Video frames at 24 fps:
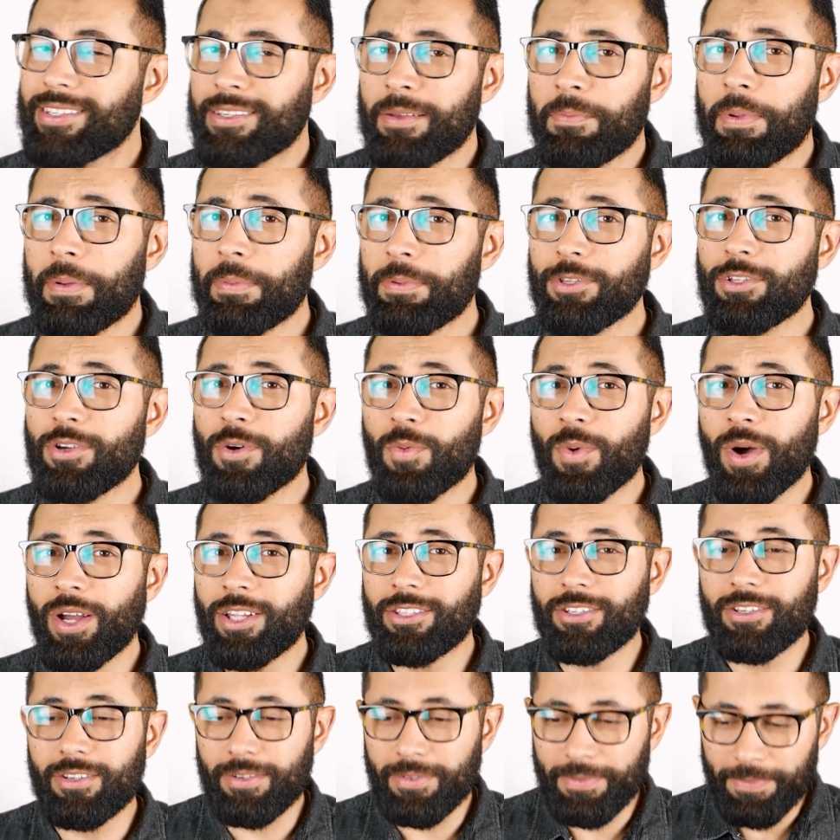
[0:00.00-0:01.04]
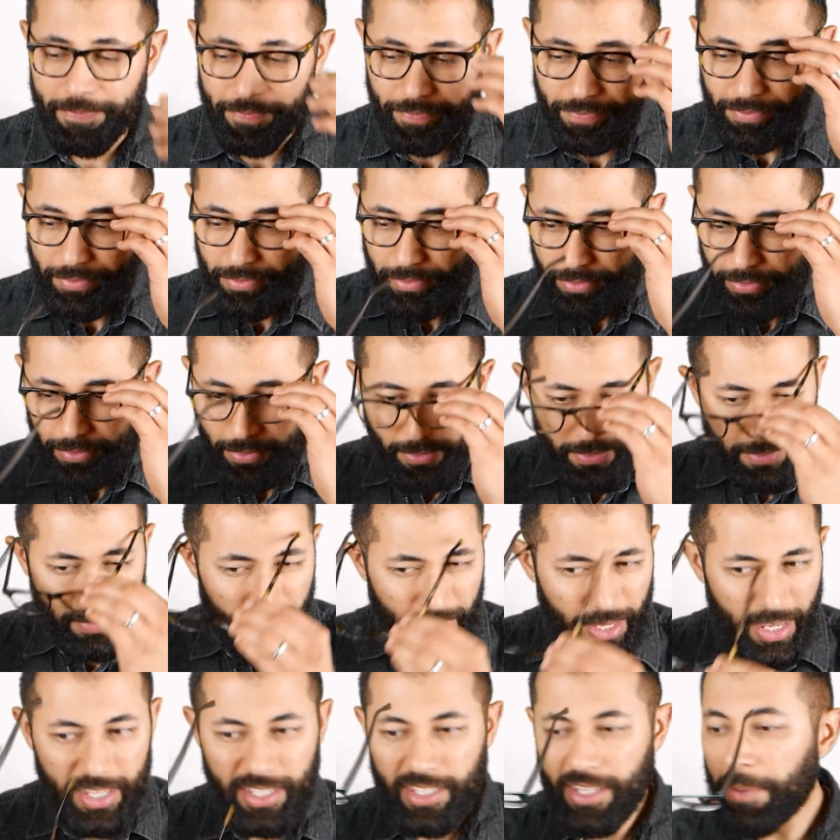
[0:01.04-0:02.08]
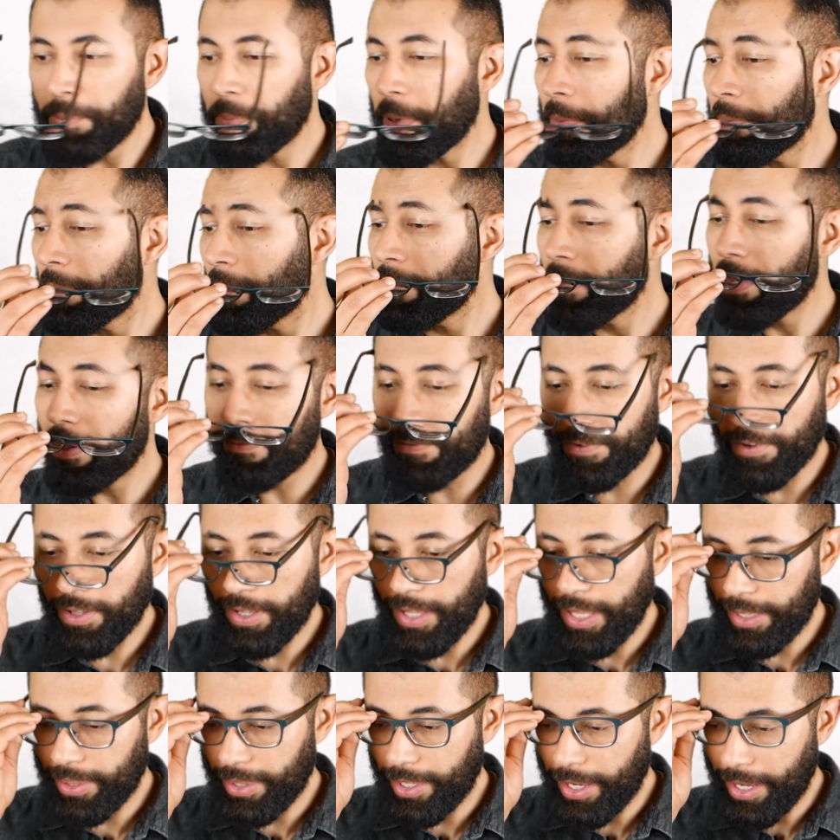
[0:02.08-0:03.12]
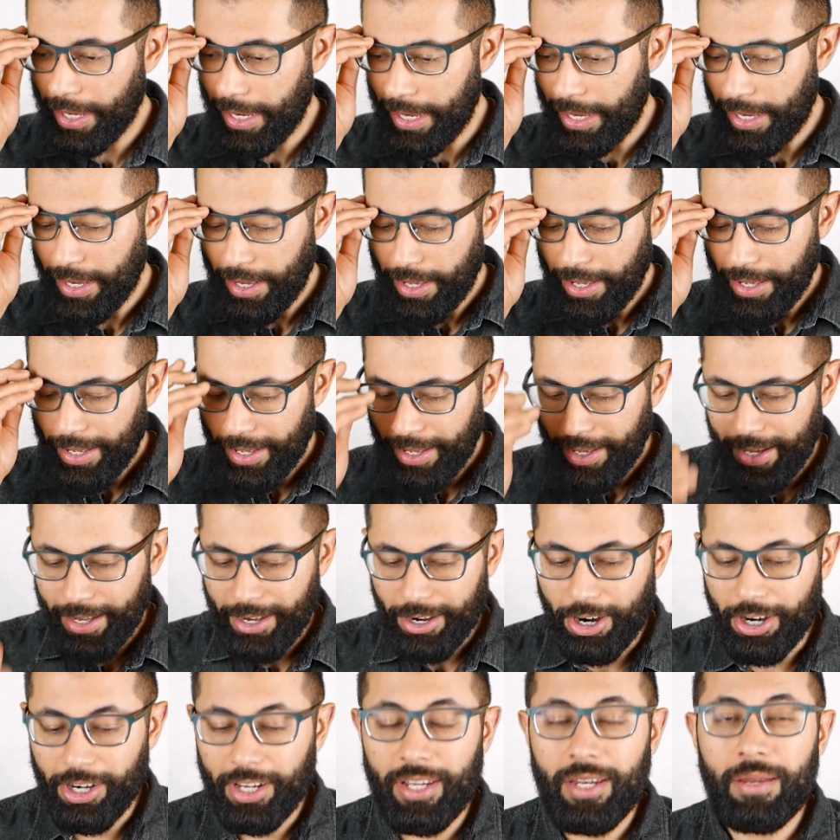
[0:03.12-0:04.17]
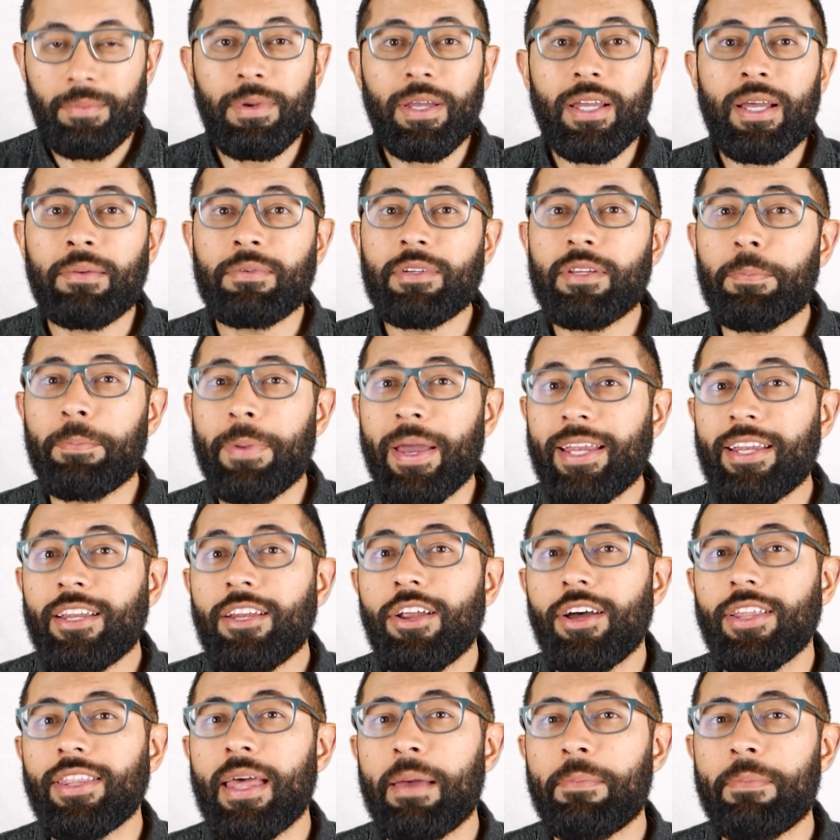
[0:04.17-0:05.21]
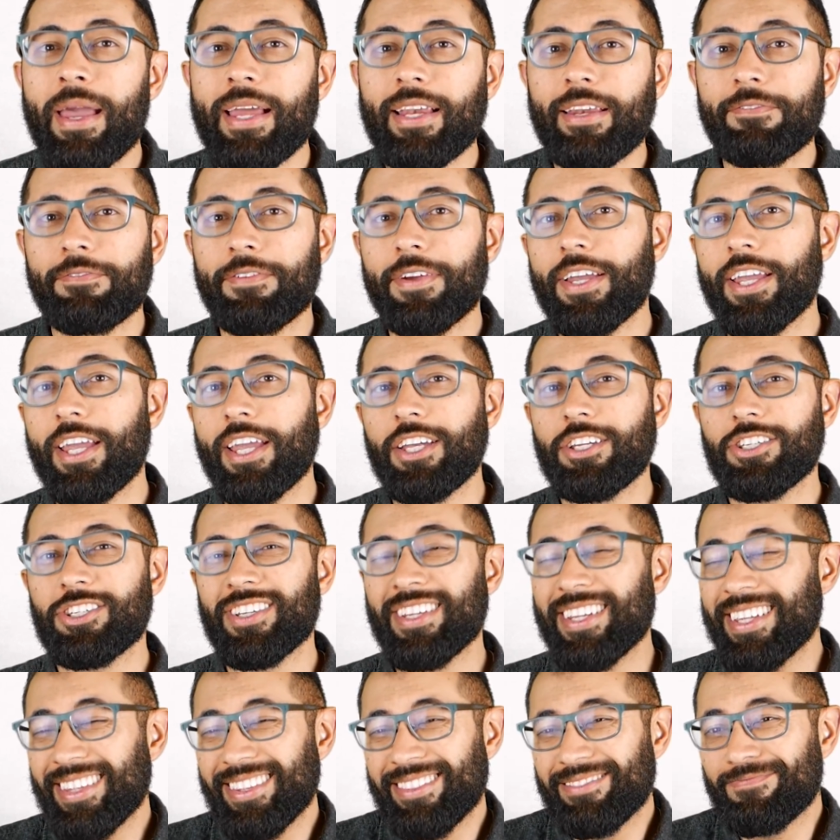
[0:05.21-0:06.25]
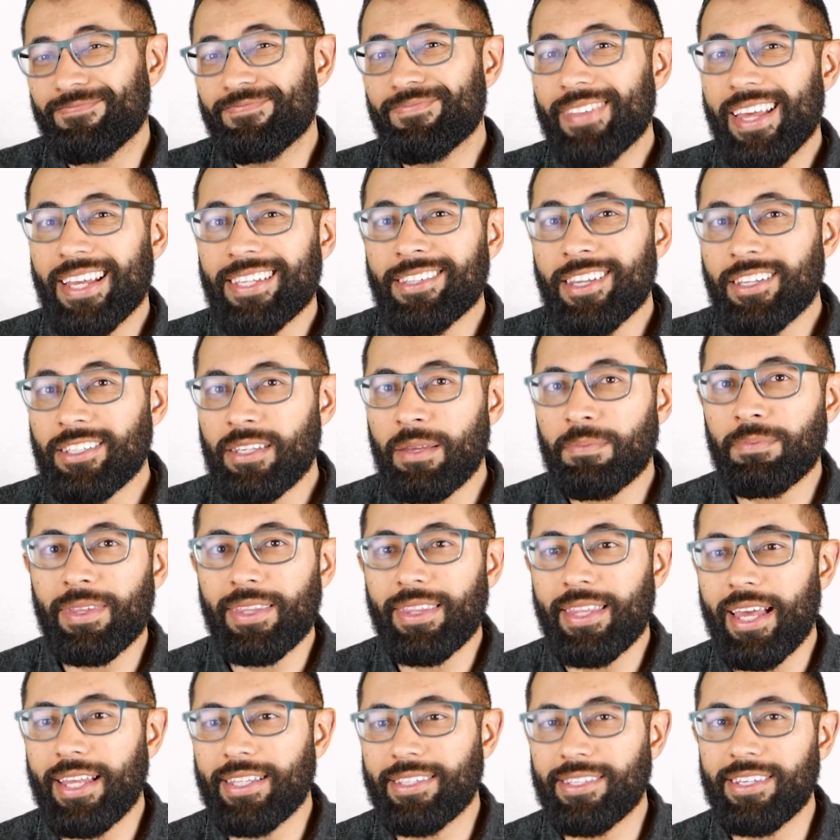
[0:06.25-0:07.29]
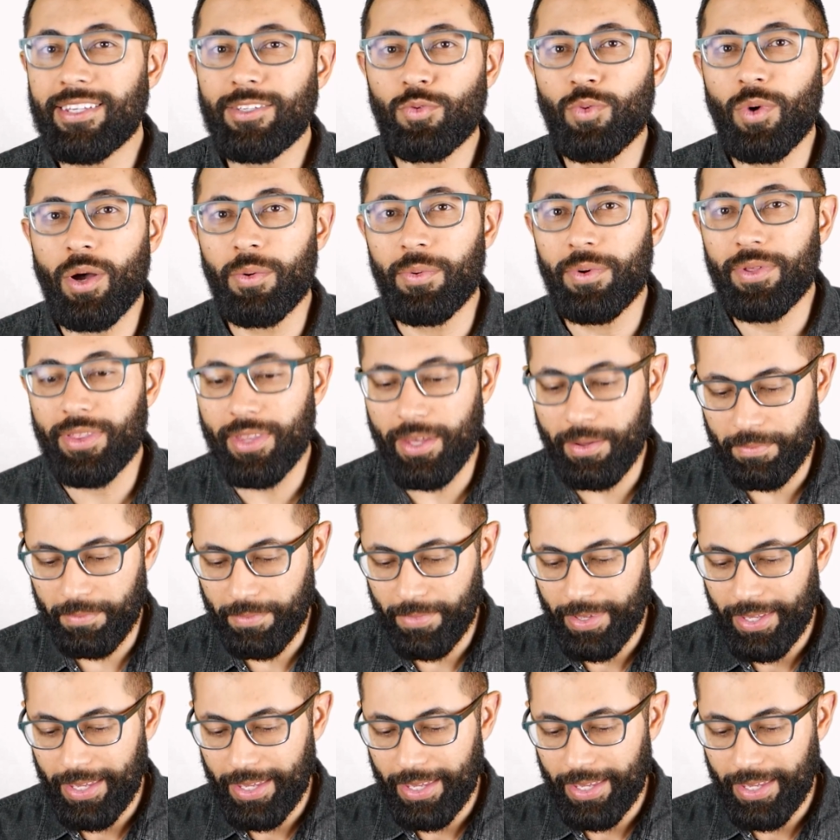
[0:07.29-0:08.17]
Some people don't want to. Some people may feel like they are going to become dependent on that magnification, and that's not something that sits well with them.